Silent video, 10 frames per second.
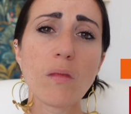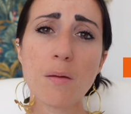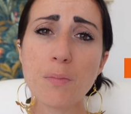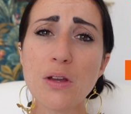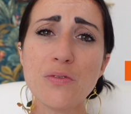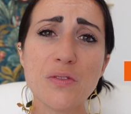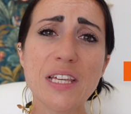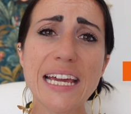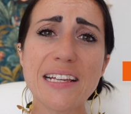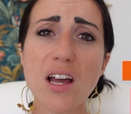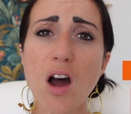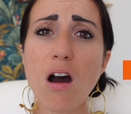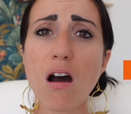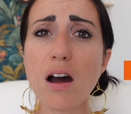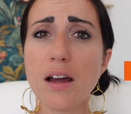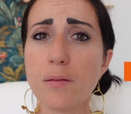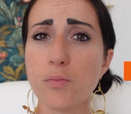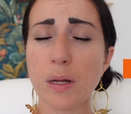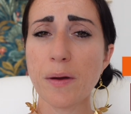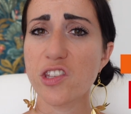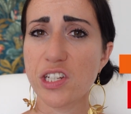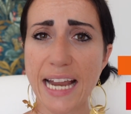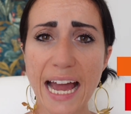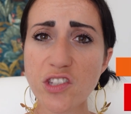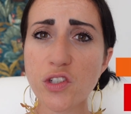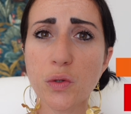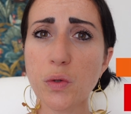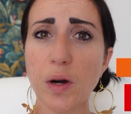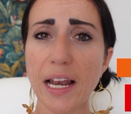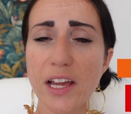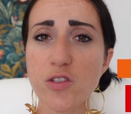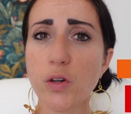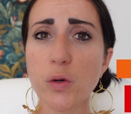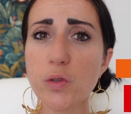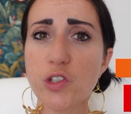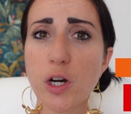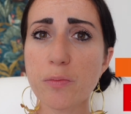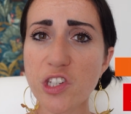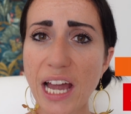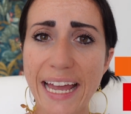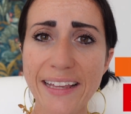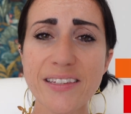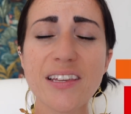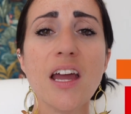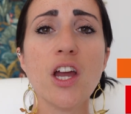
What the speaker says: Both of these are pretty much national electrical shop chains.